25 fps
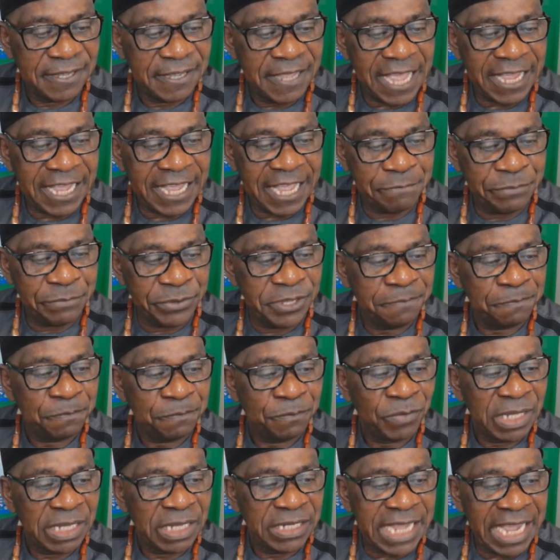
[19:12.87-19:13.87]
Agabi,
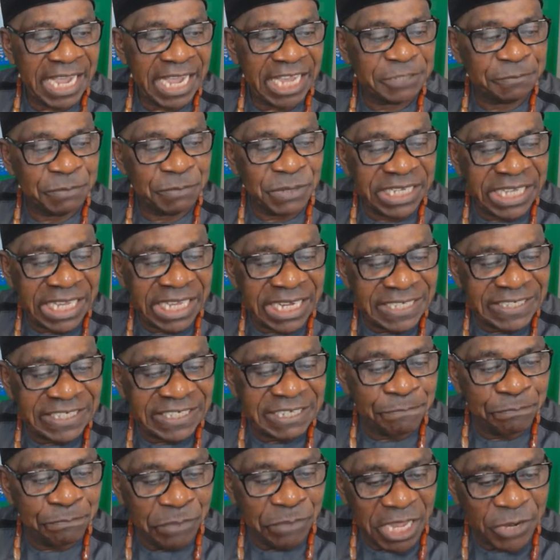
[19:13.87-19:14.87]
there has been killings
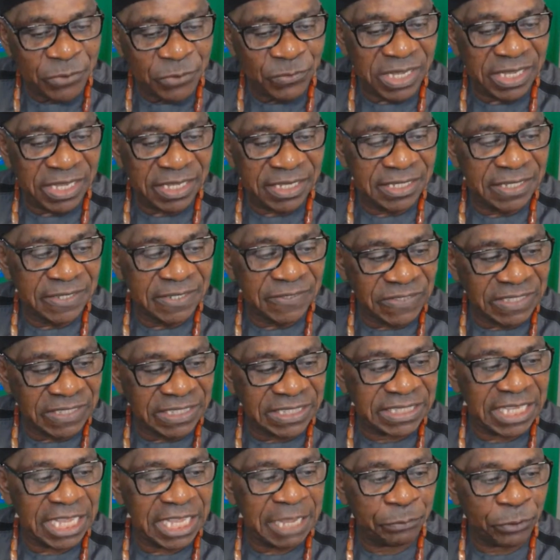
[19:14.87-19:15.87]
in Benue. Is
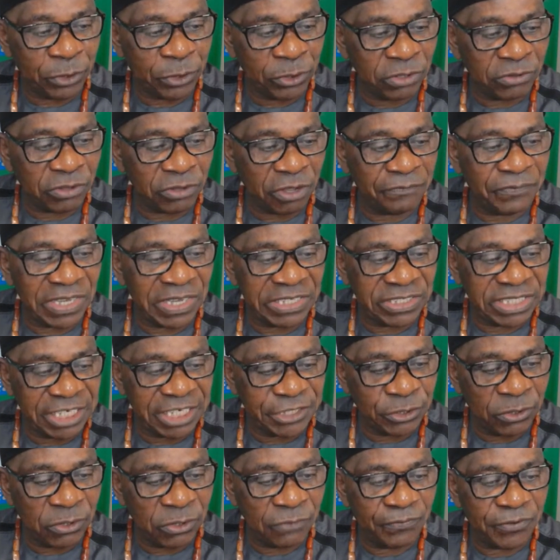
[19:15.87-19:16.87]
it a product of
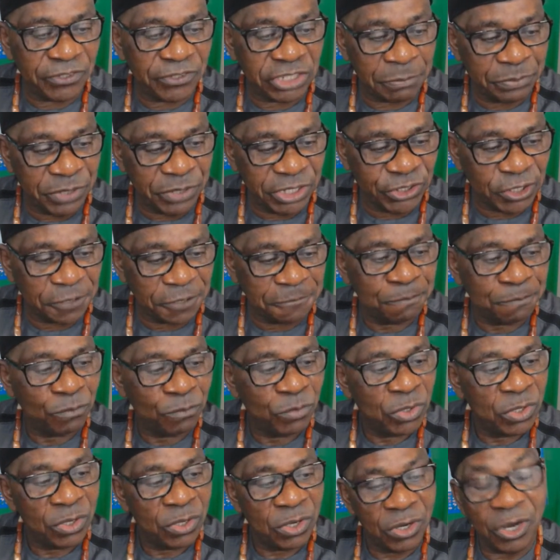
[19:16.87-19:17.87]
agitation for separation?
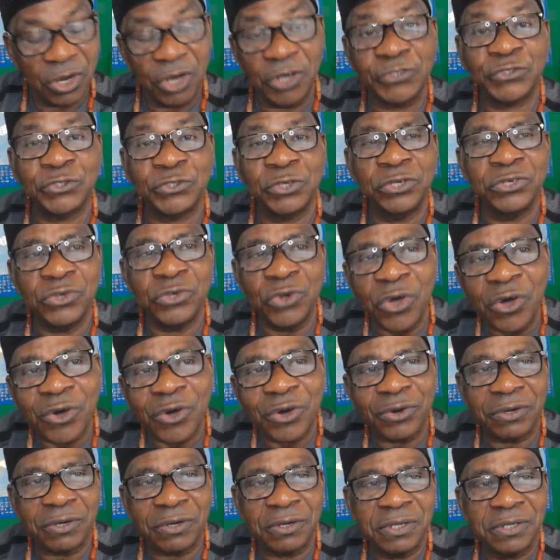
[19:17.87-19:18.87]
Also,
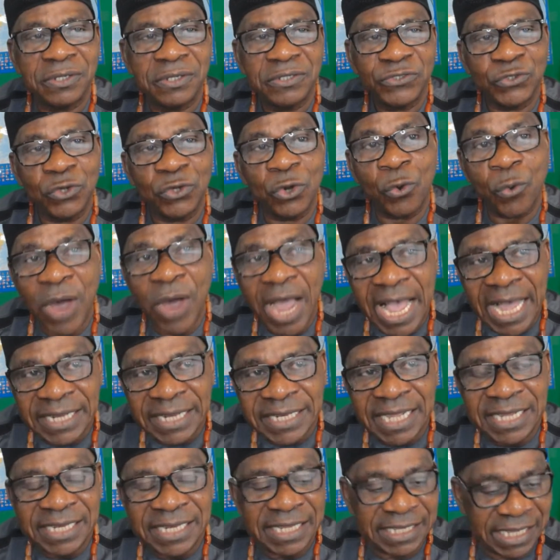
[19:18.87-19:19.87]
no. So why are
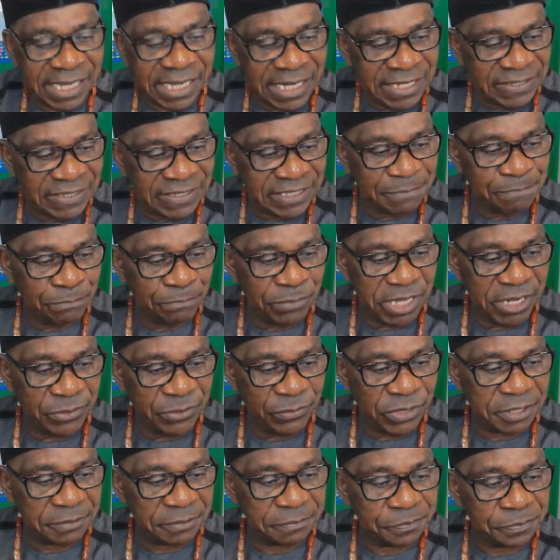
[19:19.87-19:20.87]
they the killings in
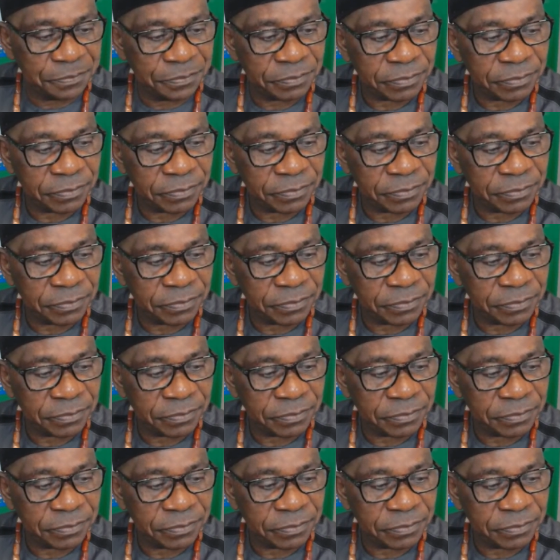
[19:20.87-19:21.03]
Benue?